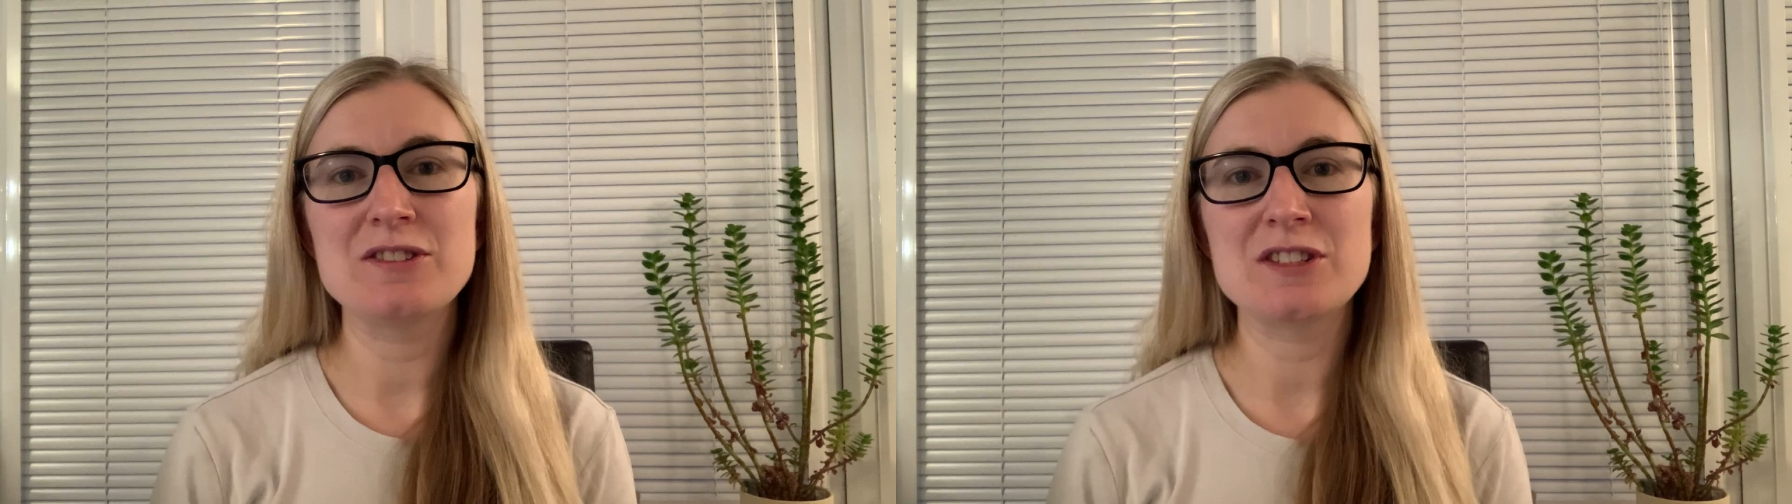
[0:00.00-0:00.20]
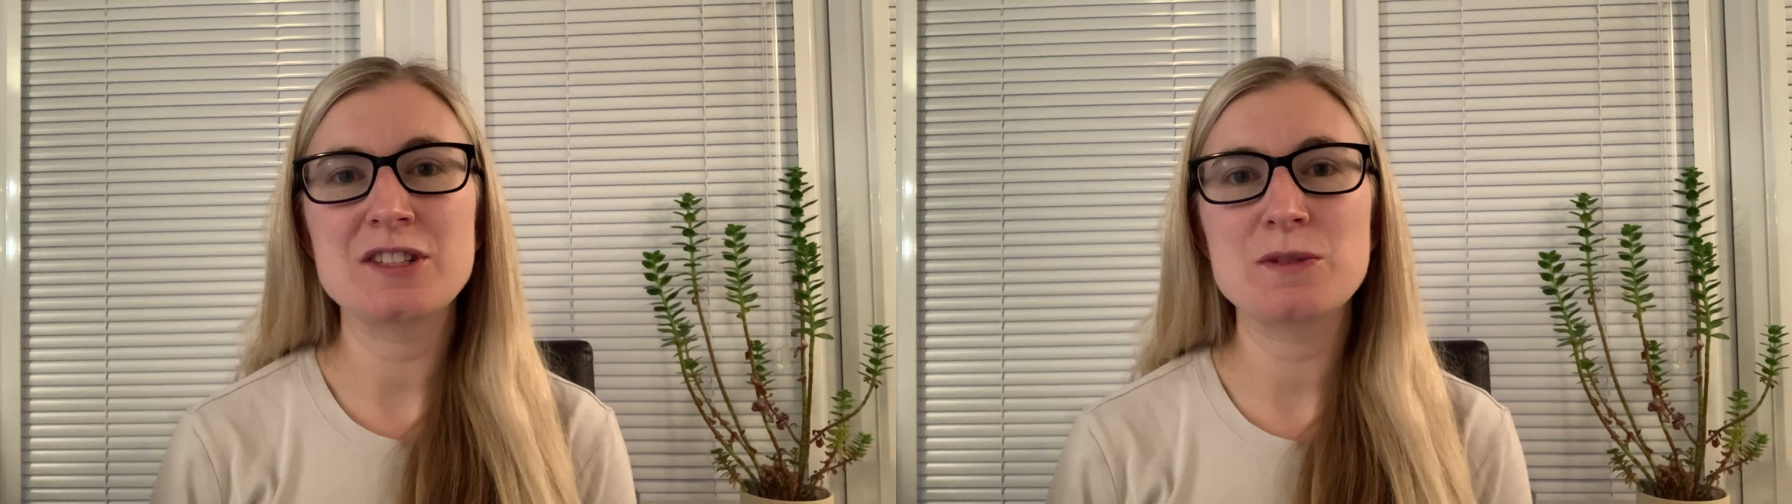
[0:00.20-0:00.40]

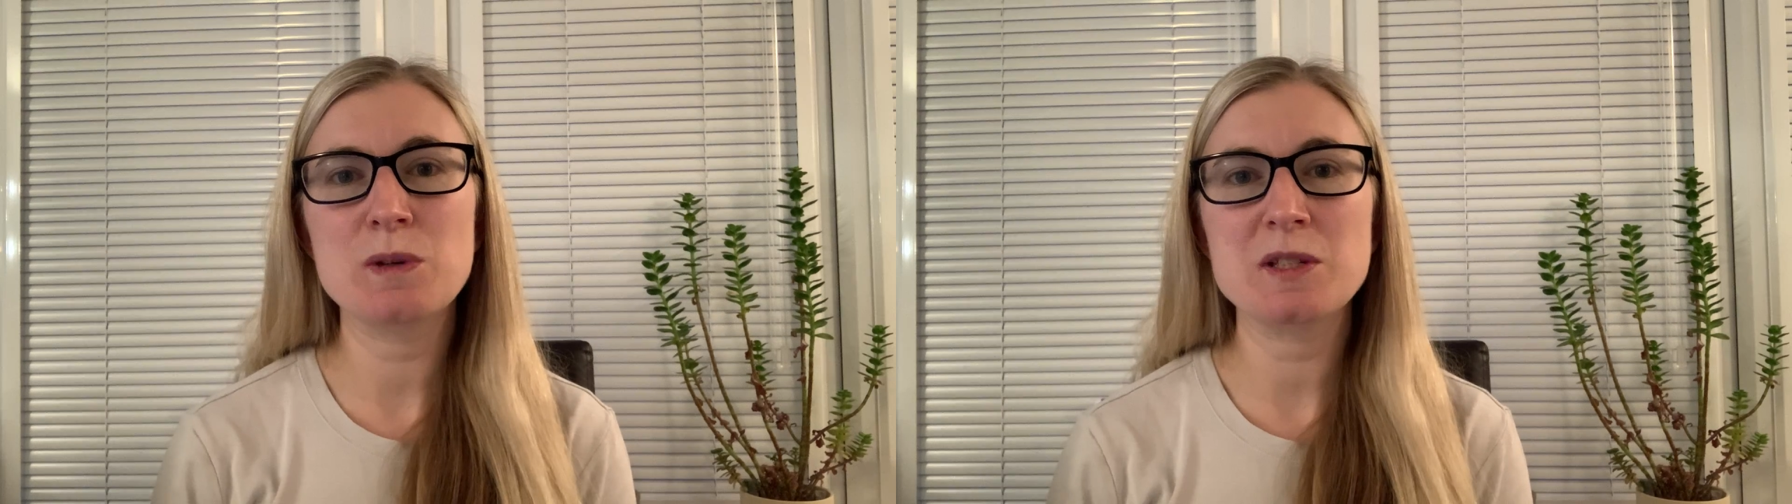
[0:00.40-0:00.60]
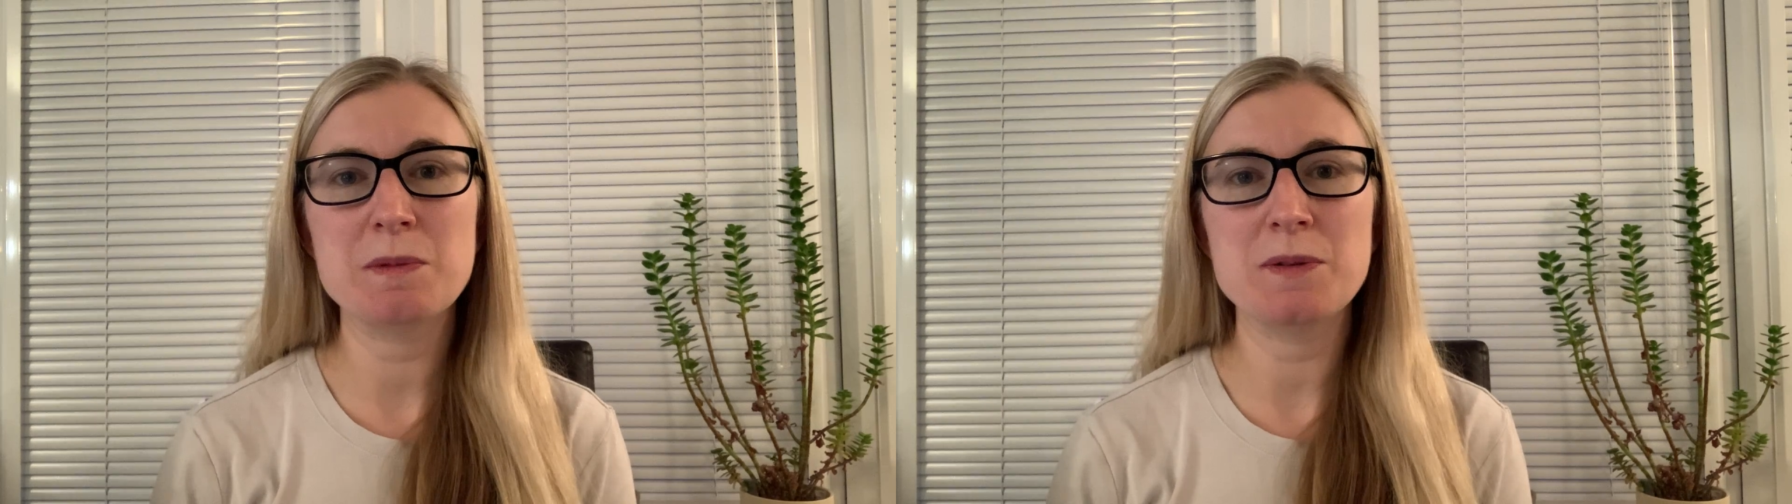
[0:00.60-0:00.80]
just
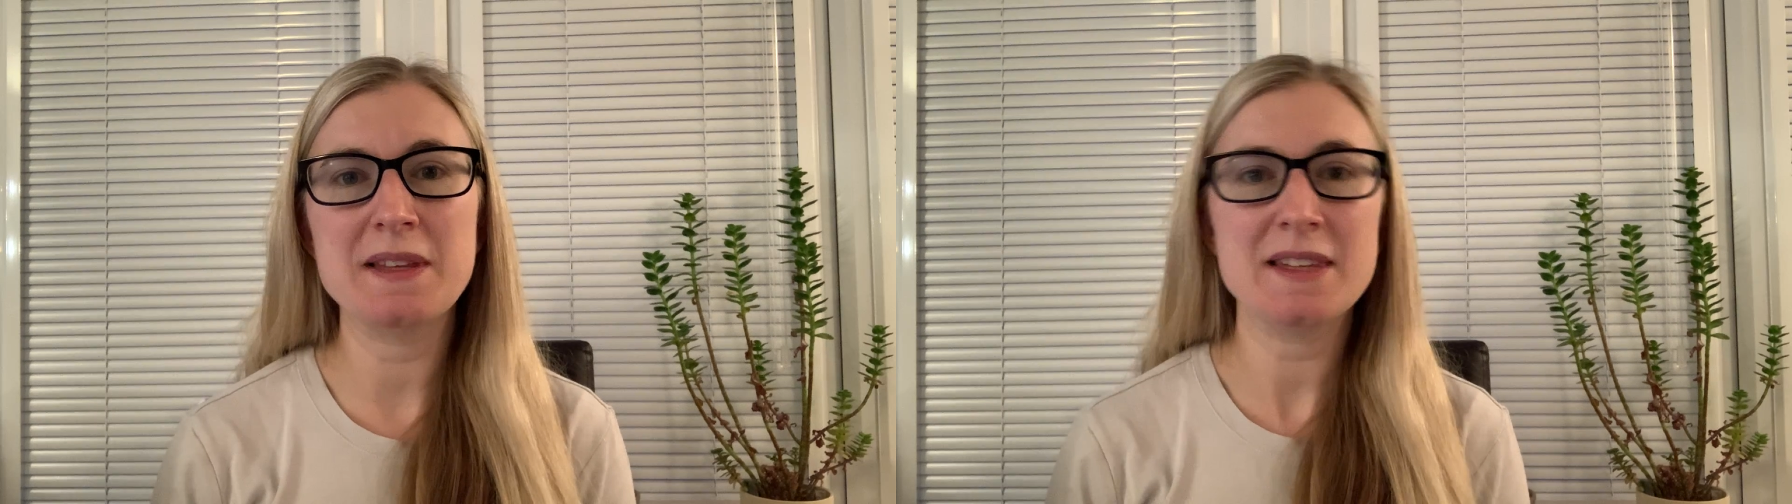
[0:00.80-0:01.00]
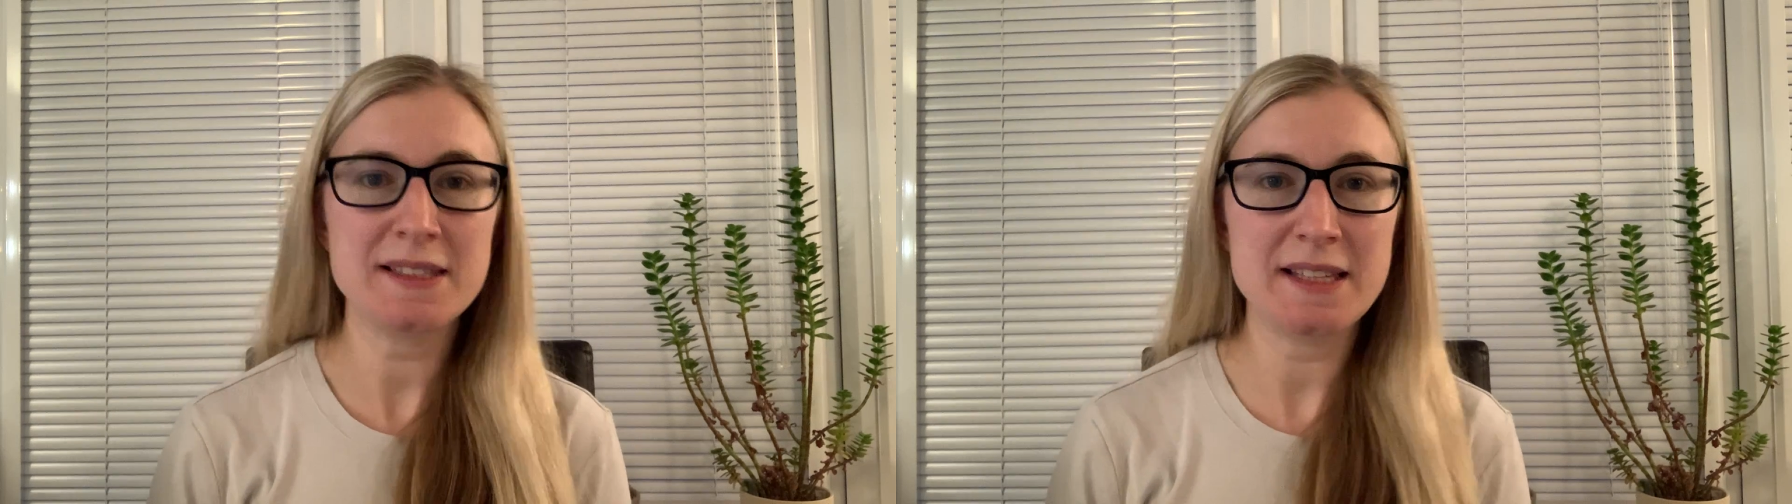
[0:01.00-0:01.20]
switch between
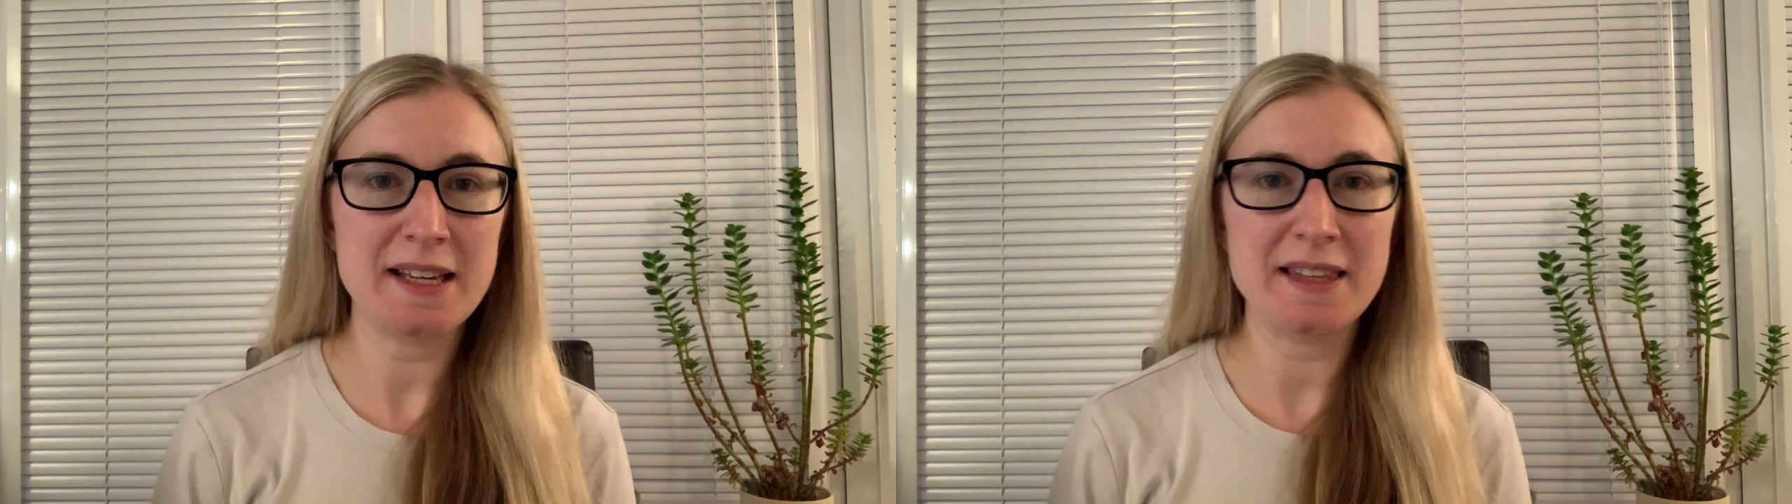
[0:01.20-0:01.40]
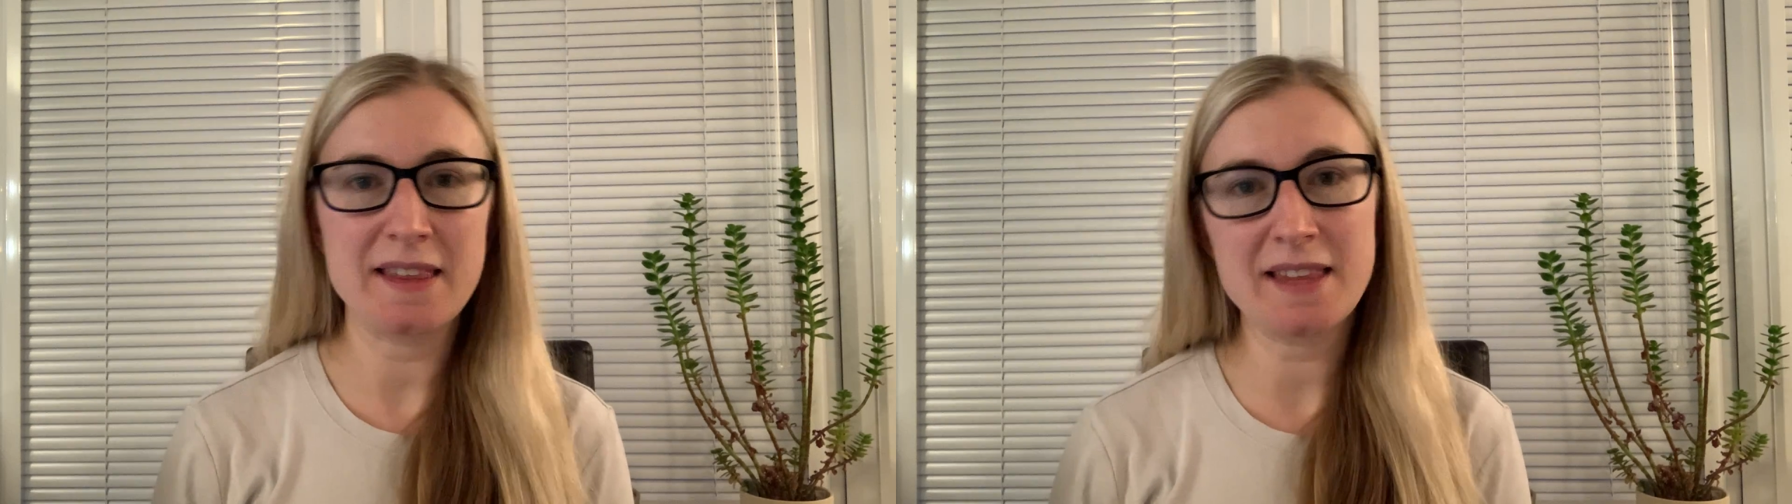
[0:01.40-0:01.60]
this thing
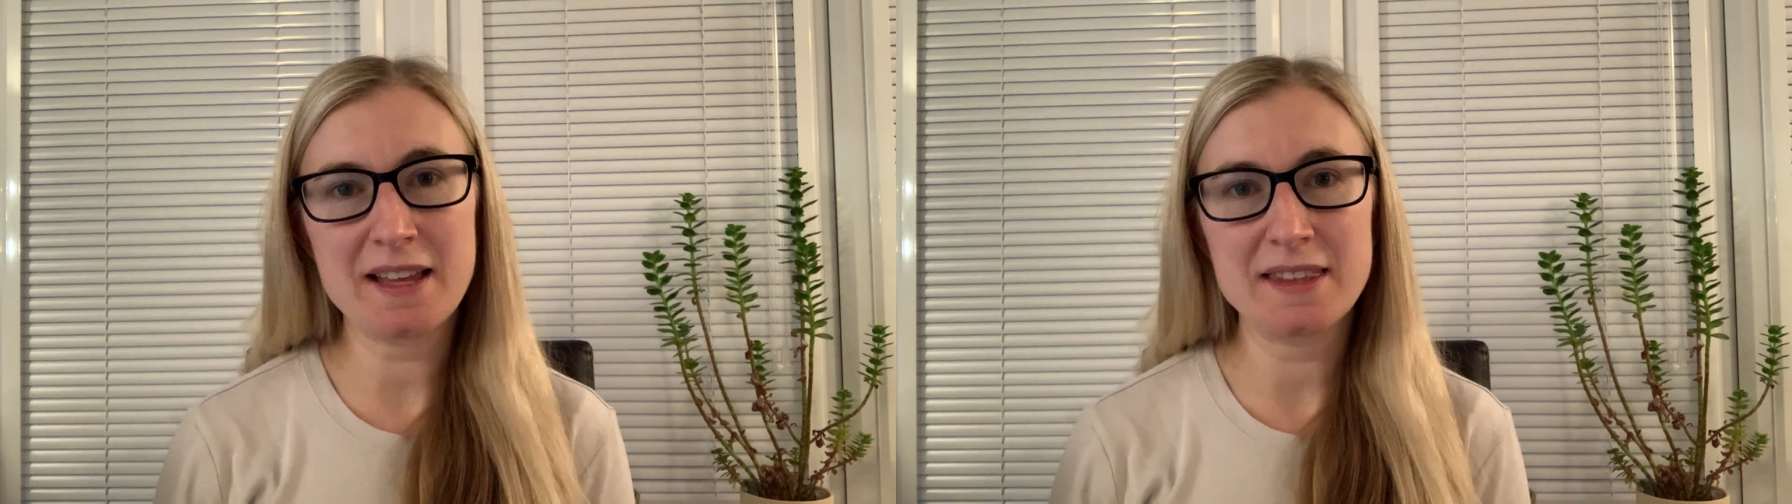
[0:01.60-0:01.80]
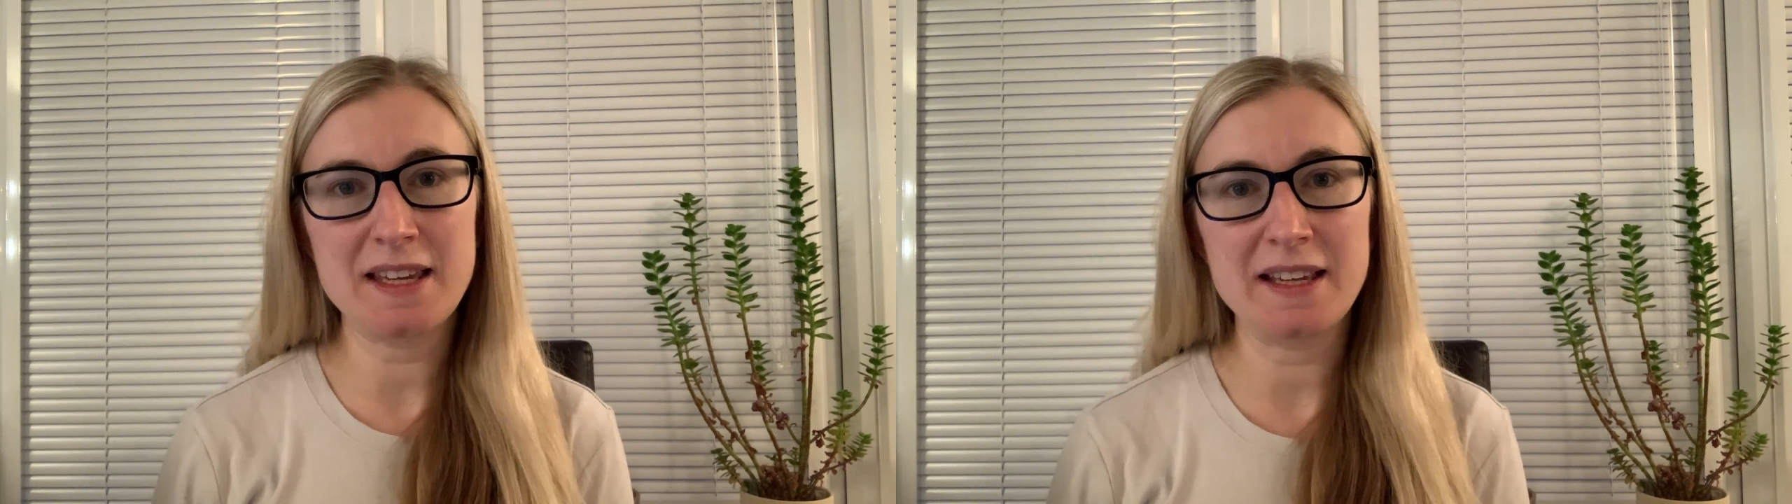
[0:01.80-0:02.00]
and then
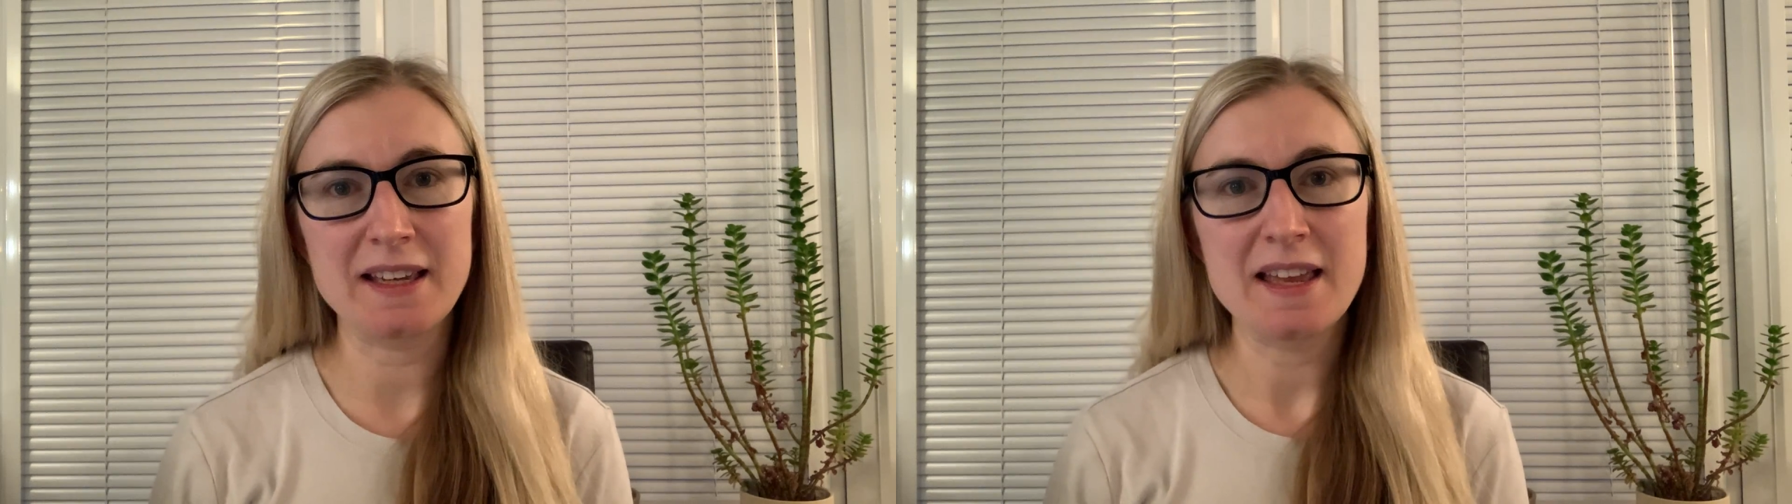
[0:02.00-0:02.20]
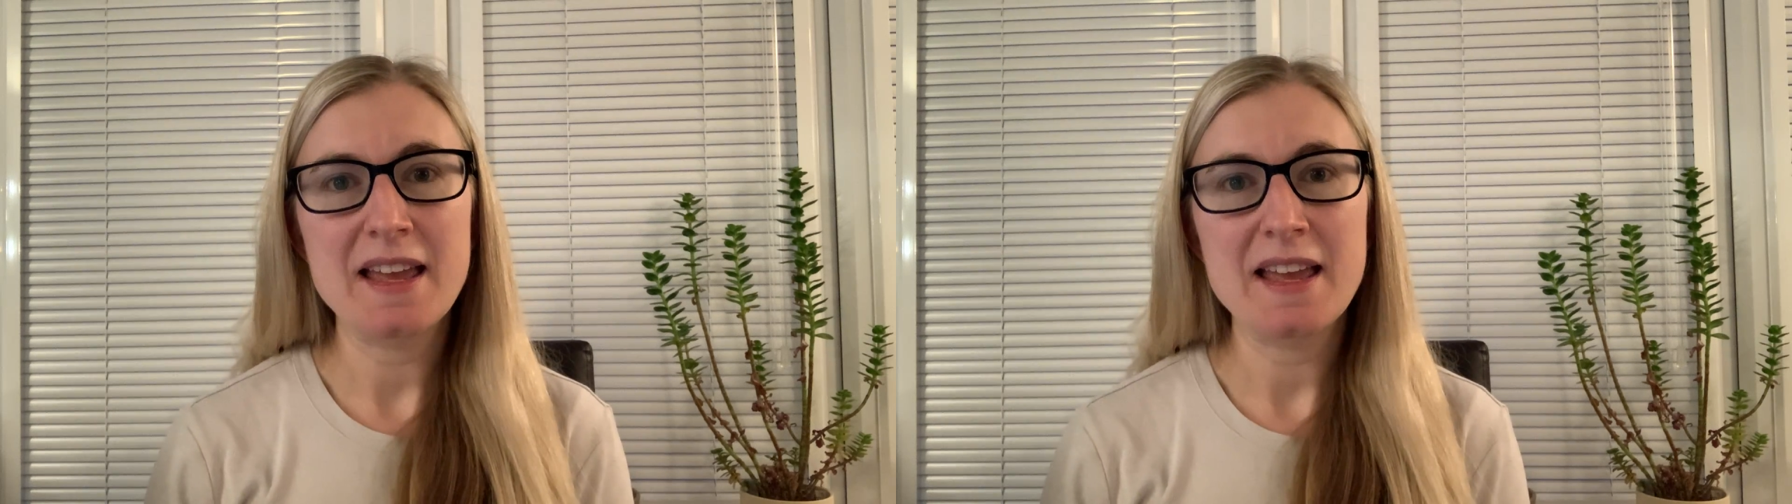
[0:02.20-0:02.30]
that thing,